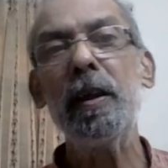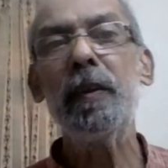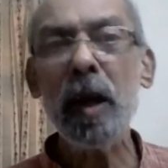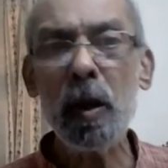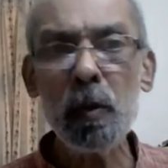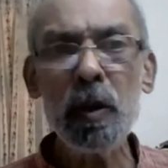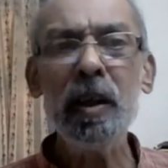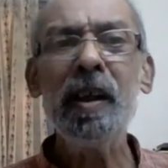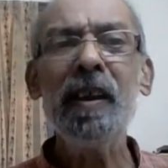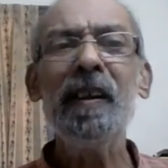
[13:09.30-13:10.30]
Now,
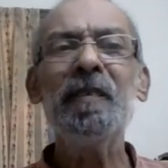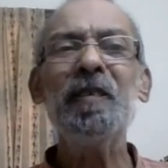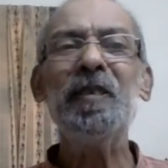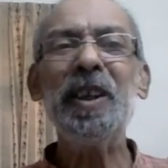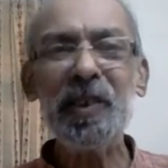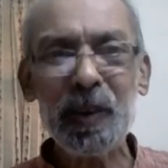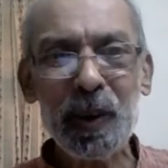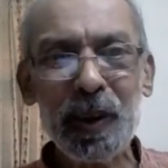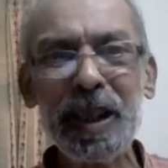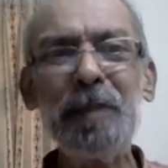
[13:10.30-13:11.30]
there is
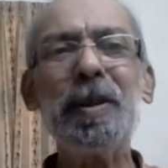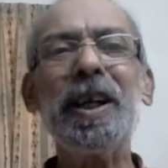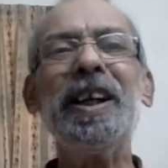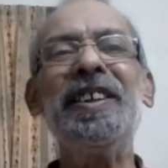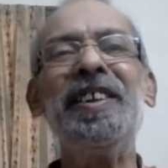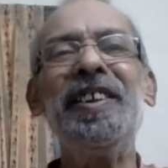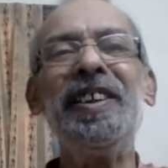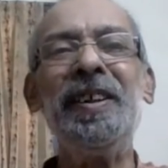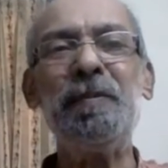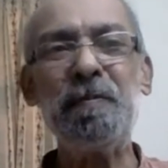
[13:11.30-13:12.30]
all a
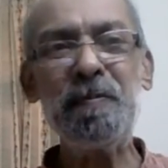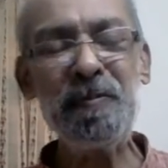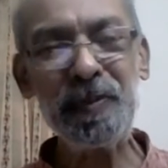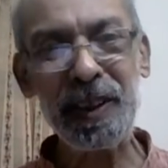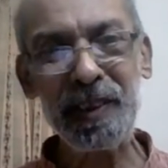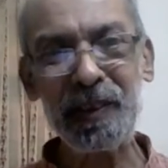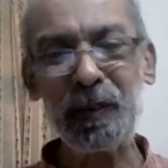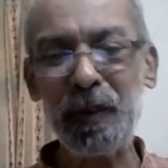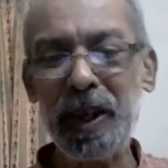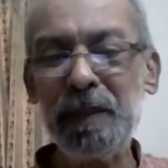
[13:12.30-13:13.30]
camaraderie. There
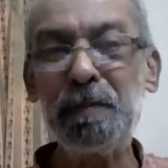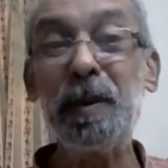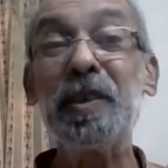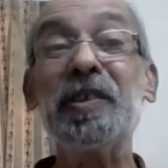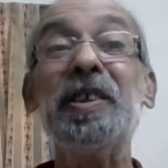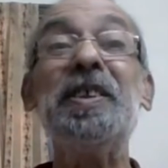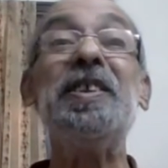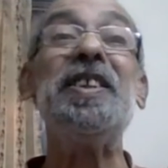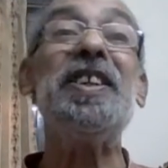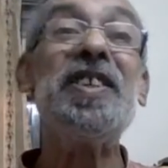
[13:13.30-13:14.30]
is one
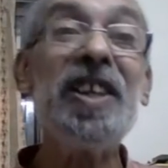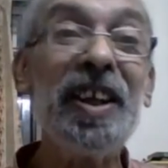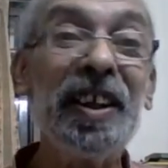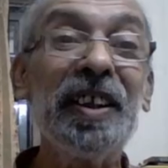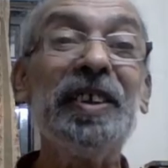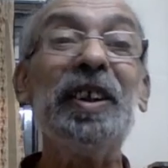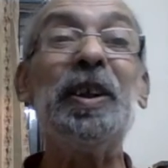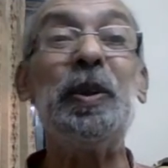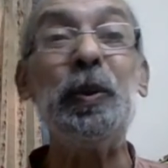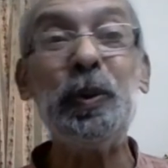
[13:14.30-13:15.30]
person teaching
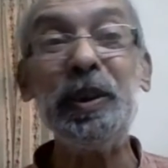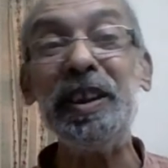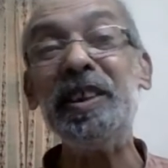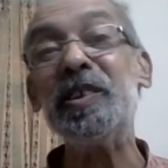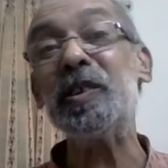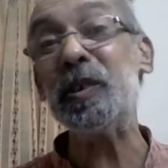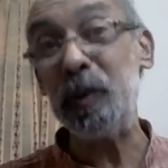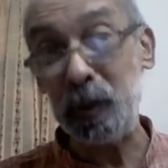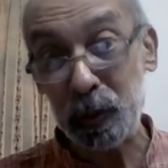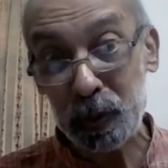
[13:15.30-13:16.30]
another, do this,
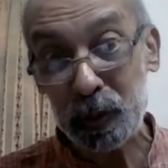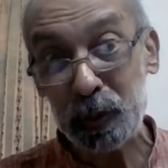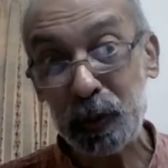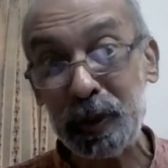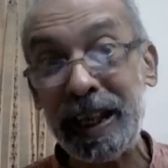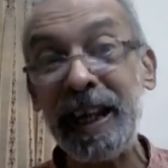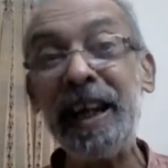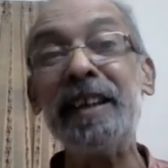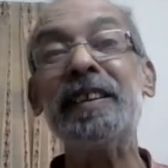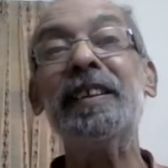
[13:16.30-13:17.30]
don't do
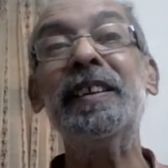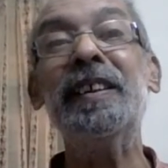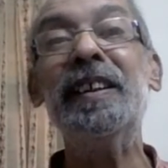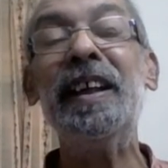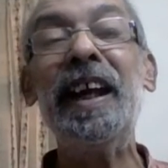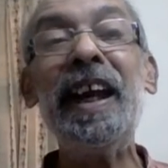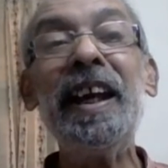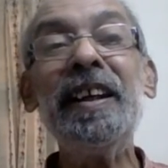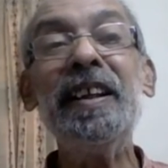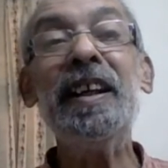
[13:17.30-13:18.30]
that.
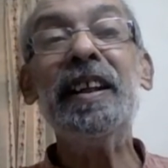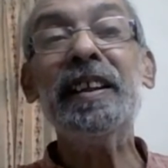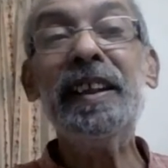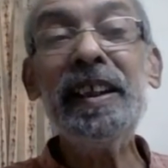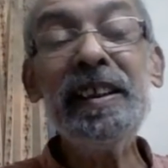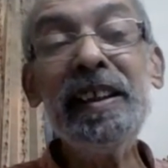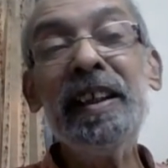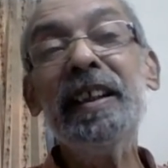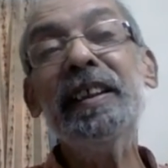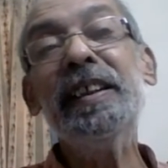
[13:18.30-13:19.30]
And then
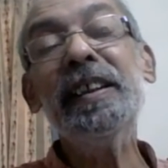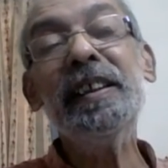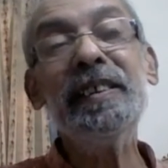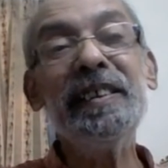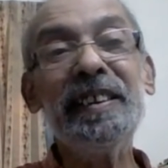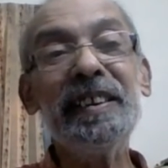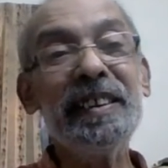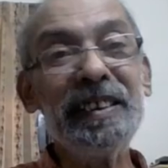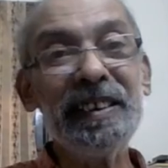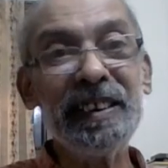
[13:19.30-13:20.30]

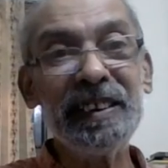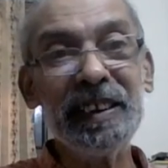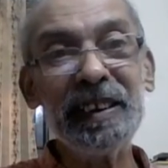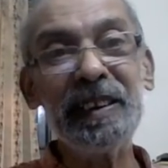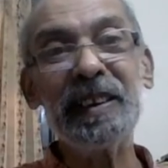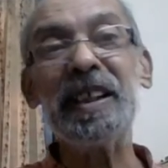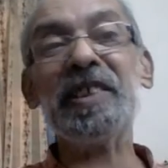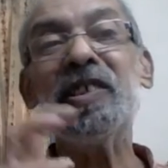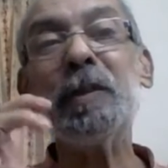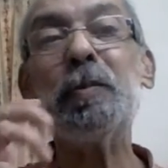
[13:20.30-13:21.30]
the
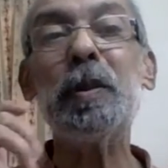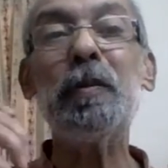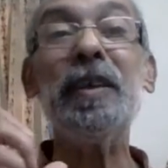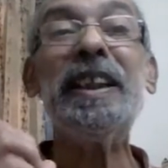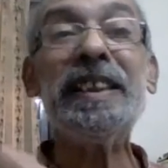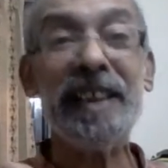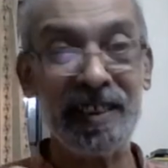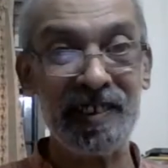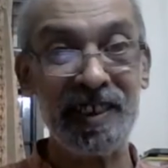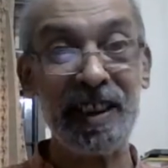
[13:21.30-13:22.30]
concept of
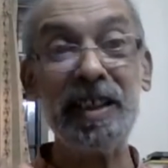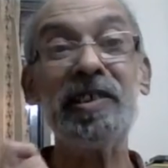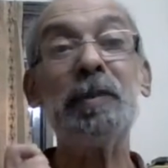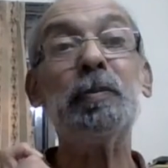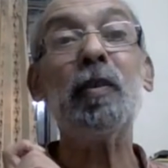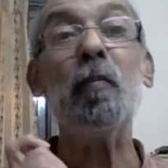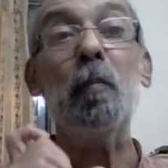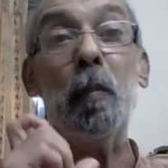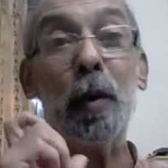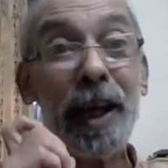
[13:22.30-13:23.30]
ethics, the concept of
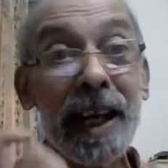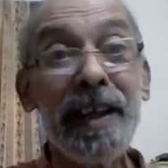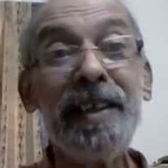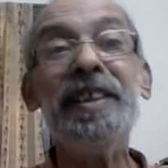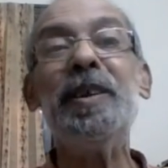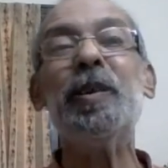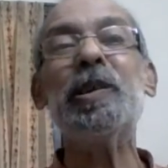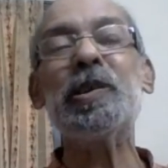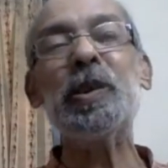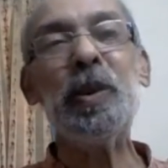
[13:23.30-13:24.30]
morality
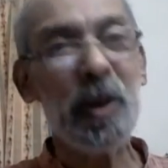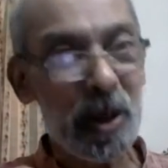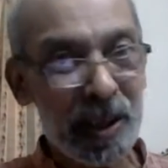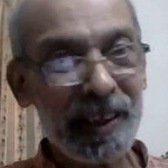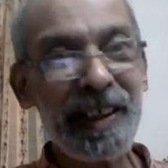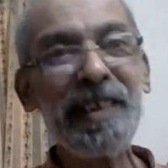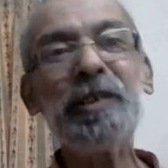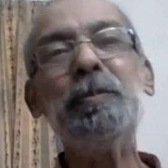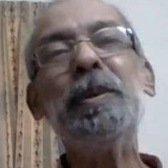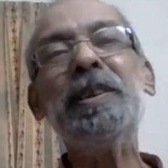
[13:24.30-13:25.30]
also
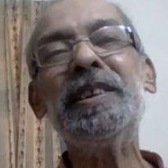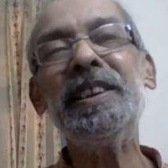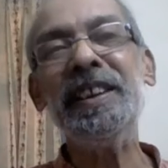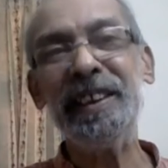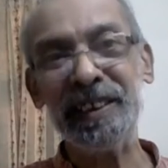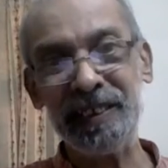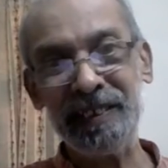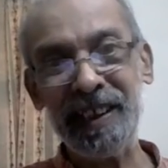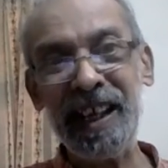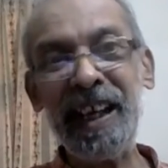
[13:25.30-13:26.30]
takes birth here,
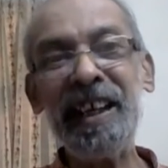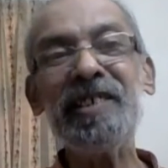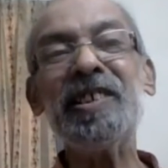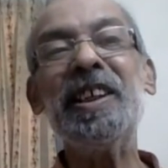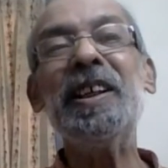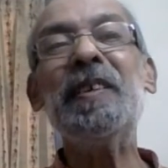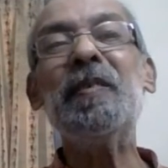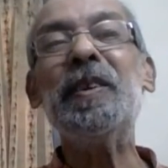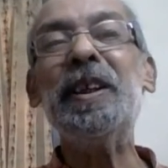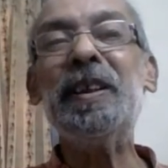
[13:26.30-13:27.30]
as
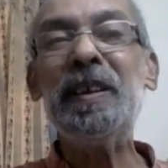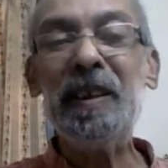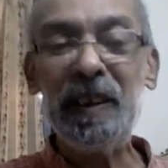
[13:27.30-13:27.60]
the